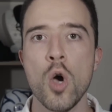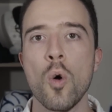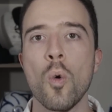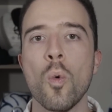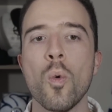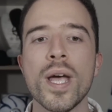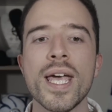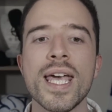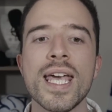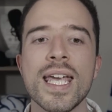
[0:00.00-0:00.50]

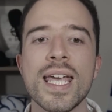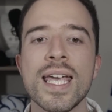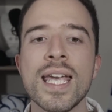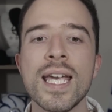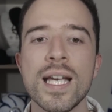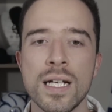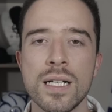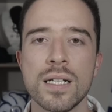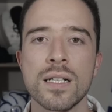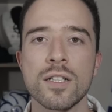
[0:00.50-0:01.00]

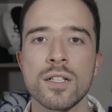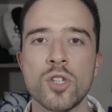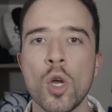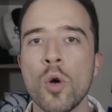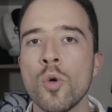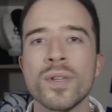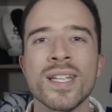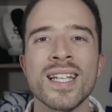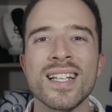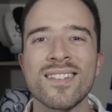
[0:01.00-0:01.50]
We
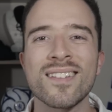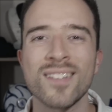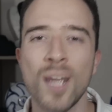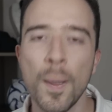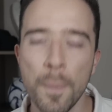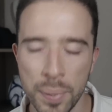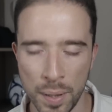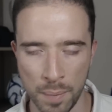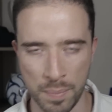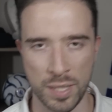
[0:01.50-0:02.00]
don't need
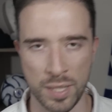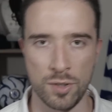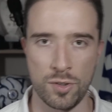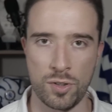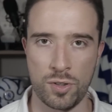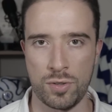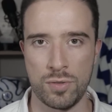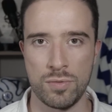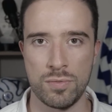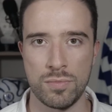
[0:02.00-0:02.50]

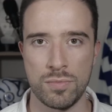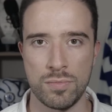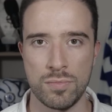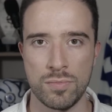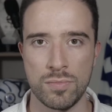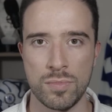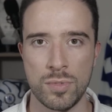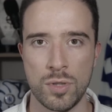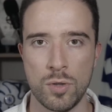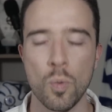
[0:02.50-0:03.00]
supplements.
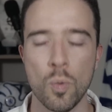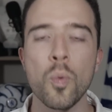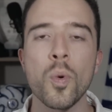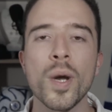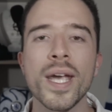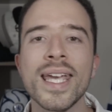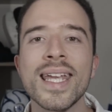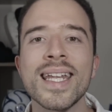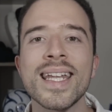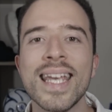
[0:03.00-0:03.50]

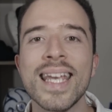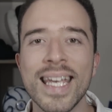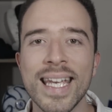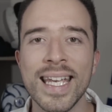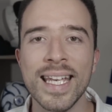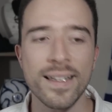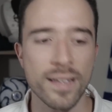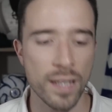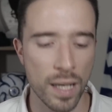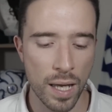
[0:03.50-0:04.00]
We
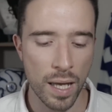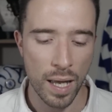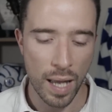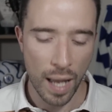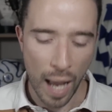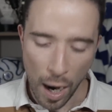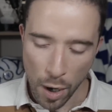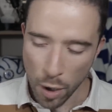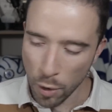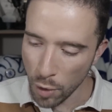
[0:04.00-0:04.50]
need
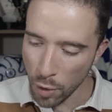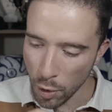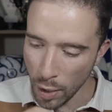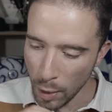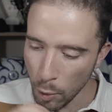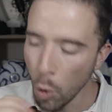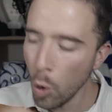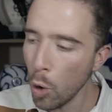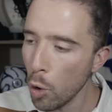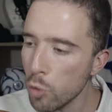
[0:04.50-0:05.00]

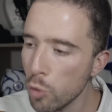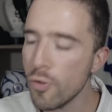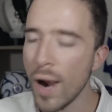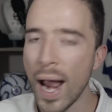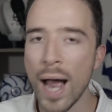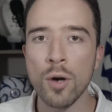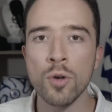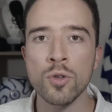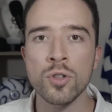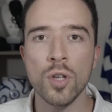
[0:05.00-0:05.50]

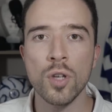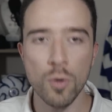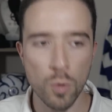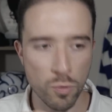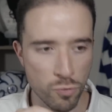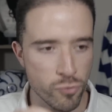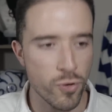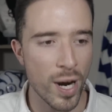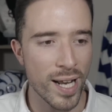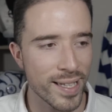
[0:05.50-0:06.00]
all-round,
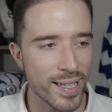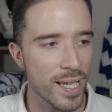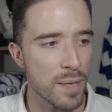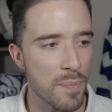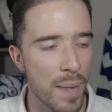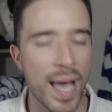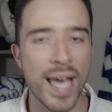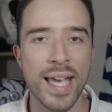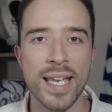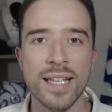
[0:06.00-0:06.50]

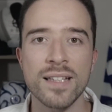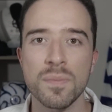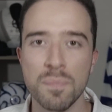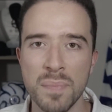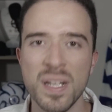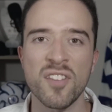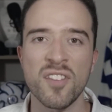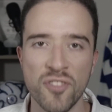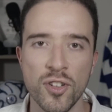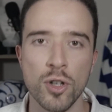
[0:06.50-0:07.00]
ready-made
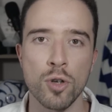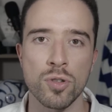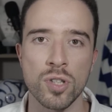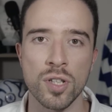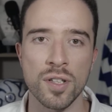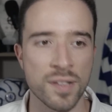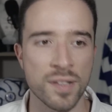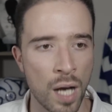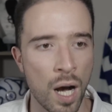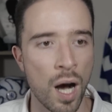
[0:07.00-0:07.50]

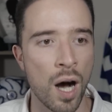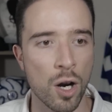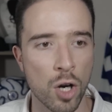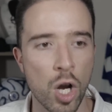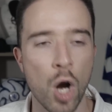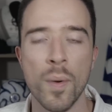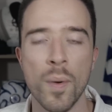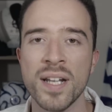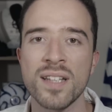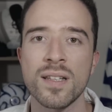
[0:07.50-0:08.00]
midfielders that are
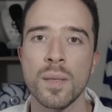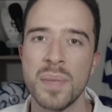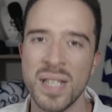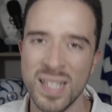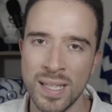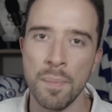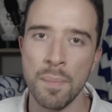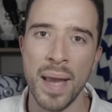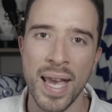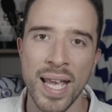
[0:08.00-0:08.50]
going to be
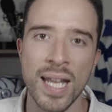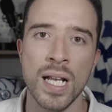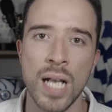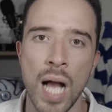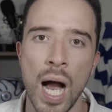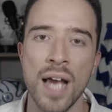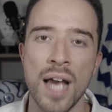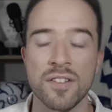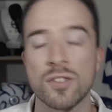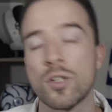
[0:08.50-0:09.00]
the main
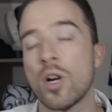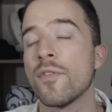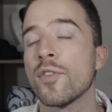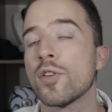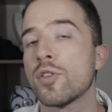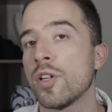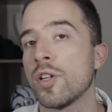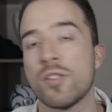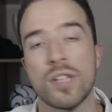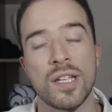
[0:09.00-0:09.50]
guys.
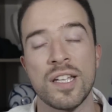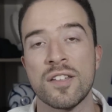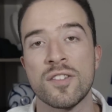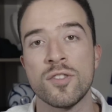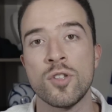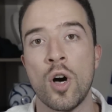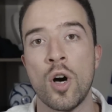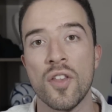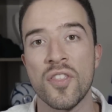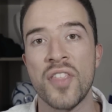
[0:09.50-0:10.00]
Kovacic is
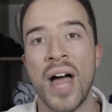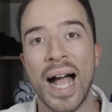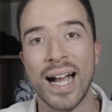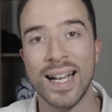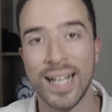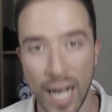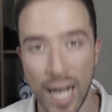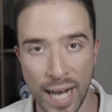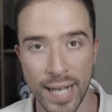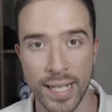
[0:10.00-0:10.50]
not that
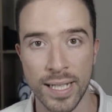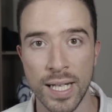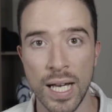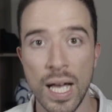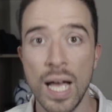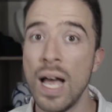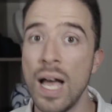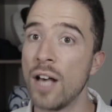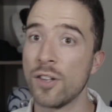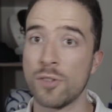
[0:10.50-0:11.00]
guy.
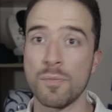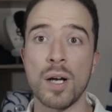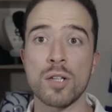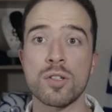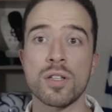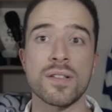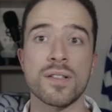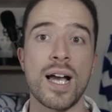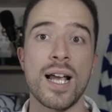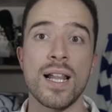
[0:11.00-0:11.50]
As
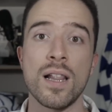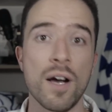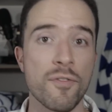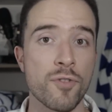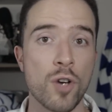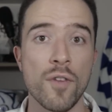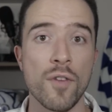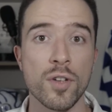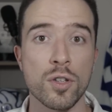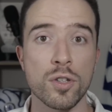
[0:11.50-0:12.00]
much as I
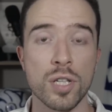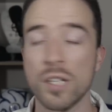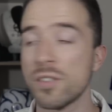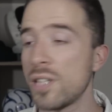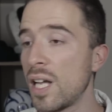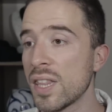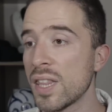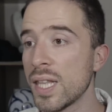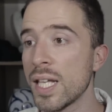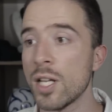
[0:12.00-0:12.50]
love Kovacic,
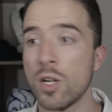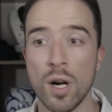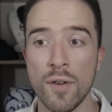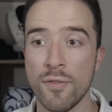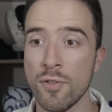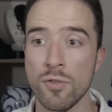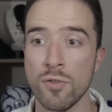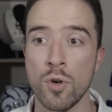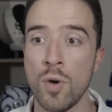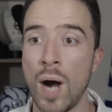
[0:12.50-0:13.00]
I think
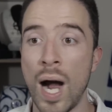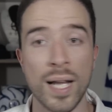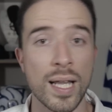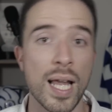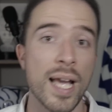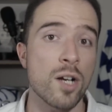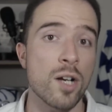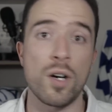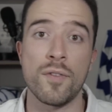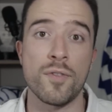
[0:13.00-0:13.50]
overall I
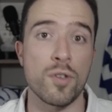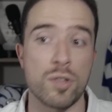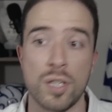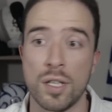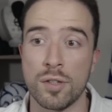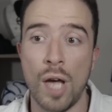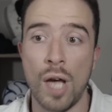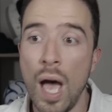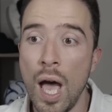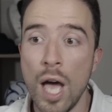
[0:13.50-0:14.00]
like
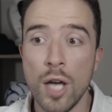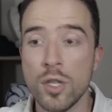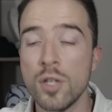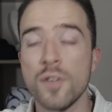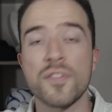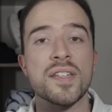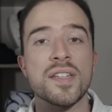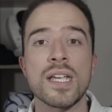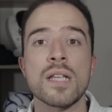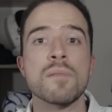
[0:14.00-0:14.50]
Kovacic.
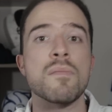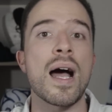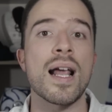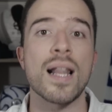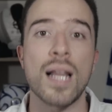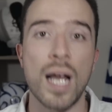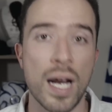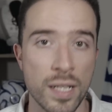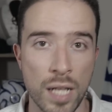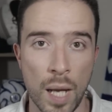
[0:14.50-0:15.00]
You've seen my
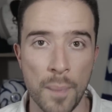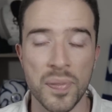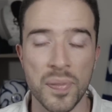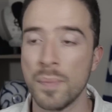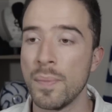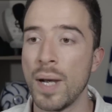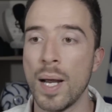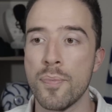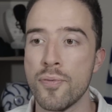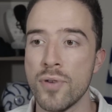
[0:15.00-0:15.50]
lineup
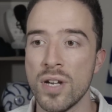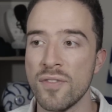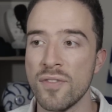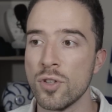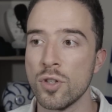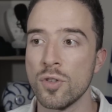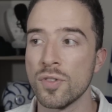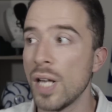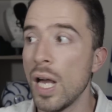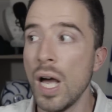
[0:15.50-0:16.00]
and my
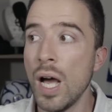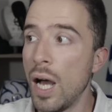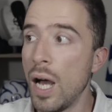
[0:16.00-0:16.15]
previews.